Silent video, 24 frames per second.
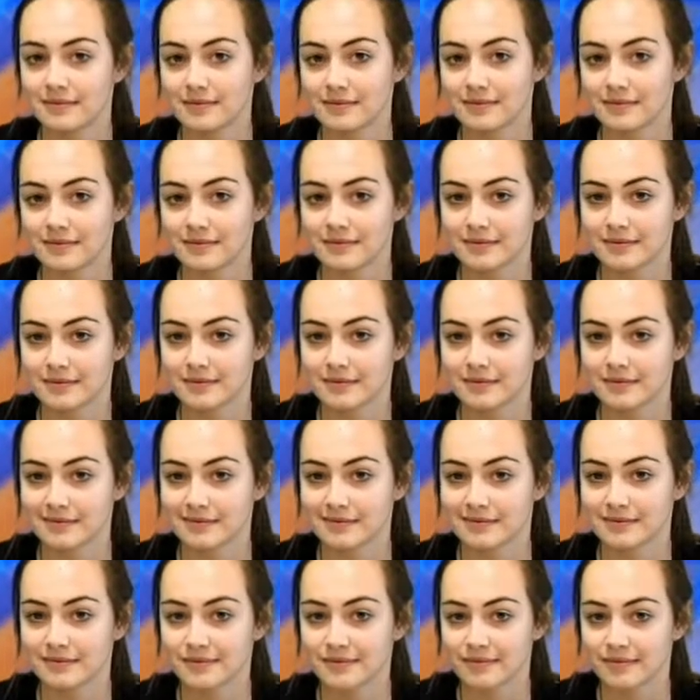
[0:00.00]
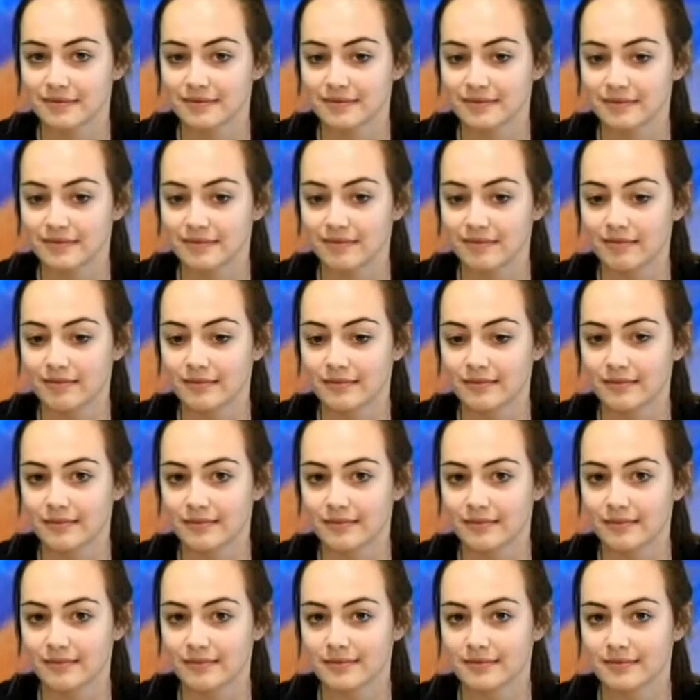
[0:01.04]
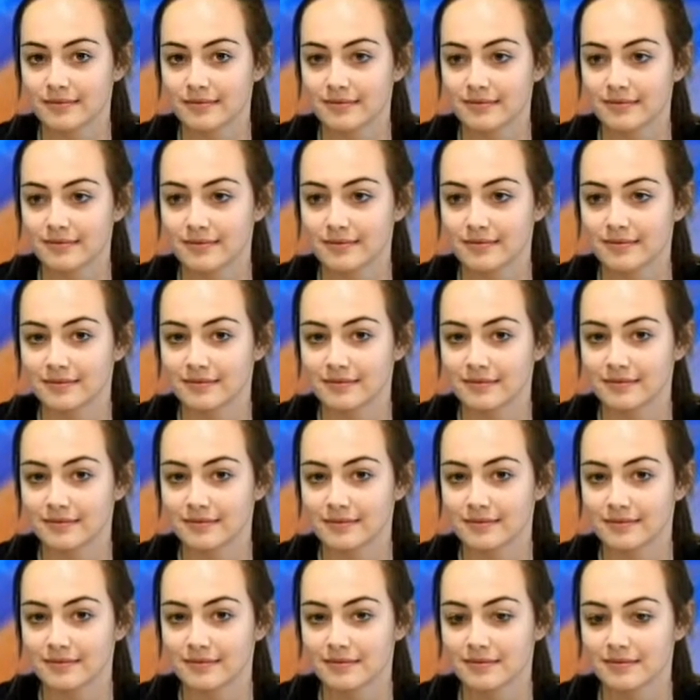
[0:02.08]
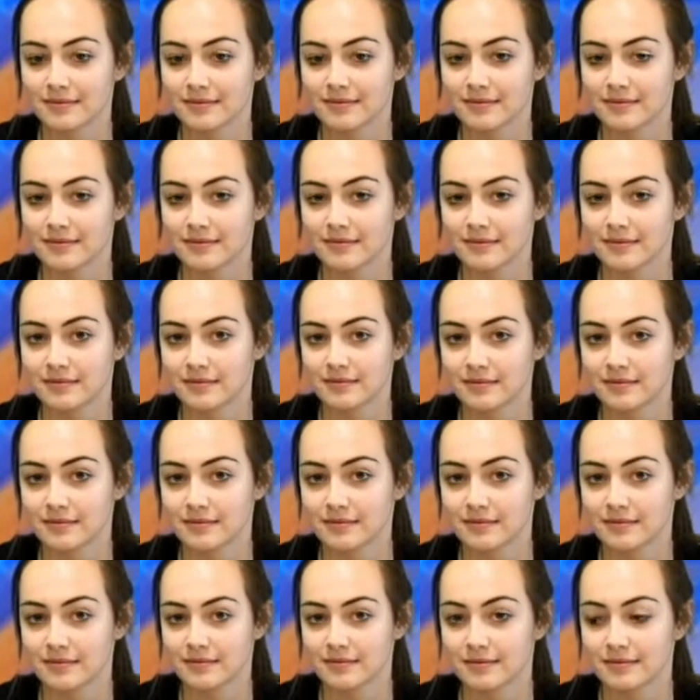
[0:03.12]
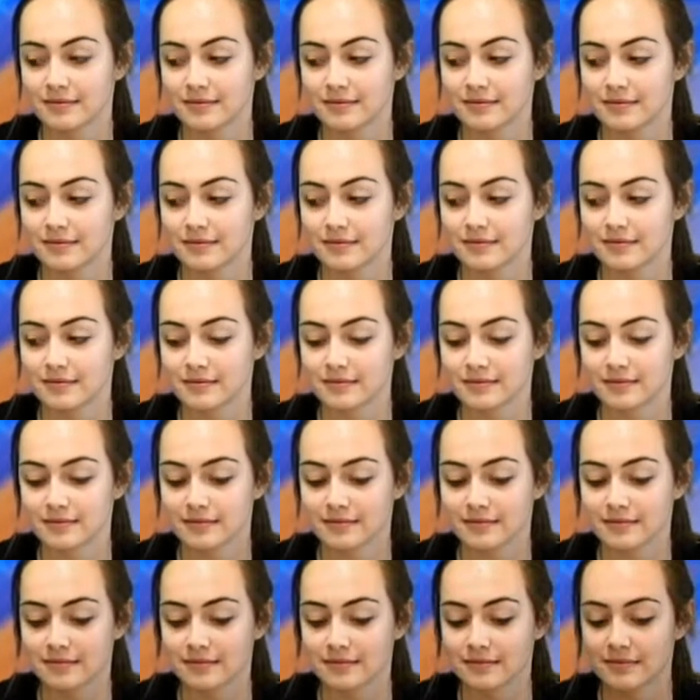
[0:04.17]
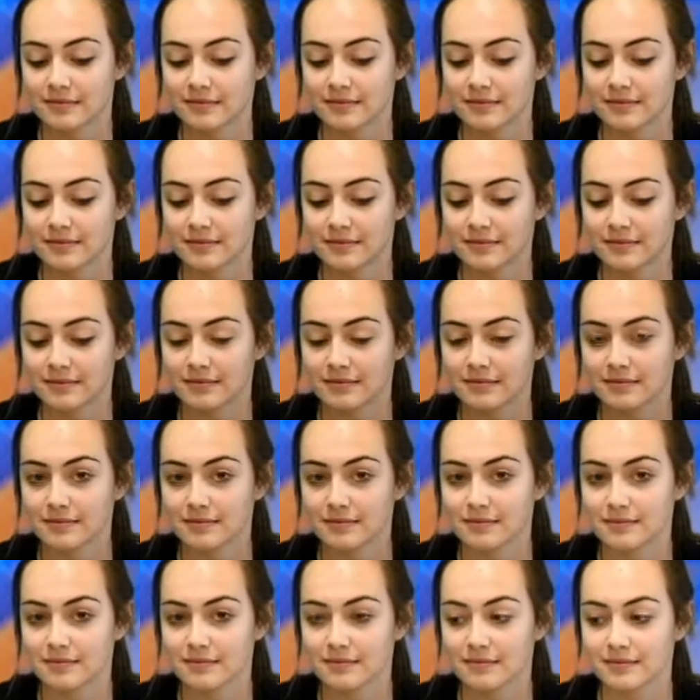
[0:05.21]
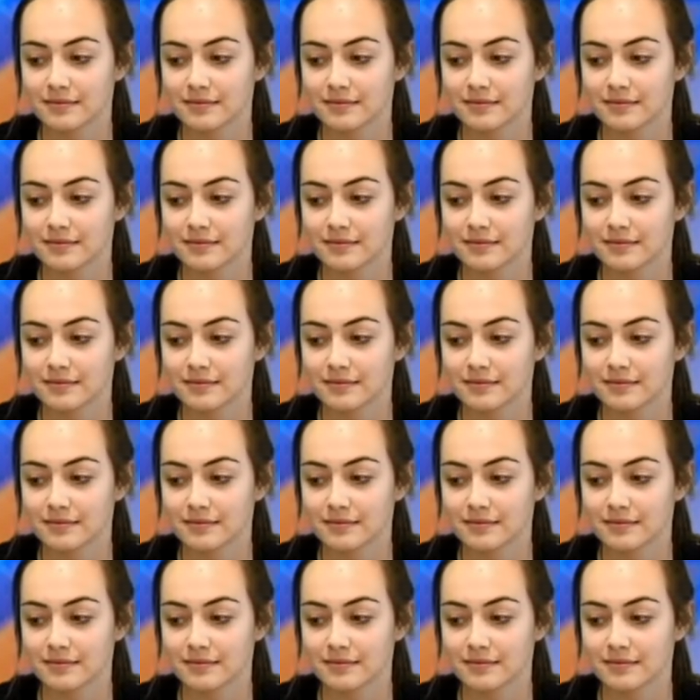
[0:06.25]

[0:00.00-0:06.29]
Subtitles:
[no speech]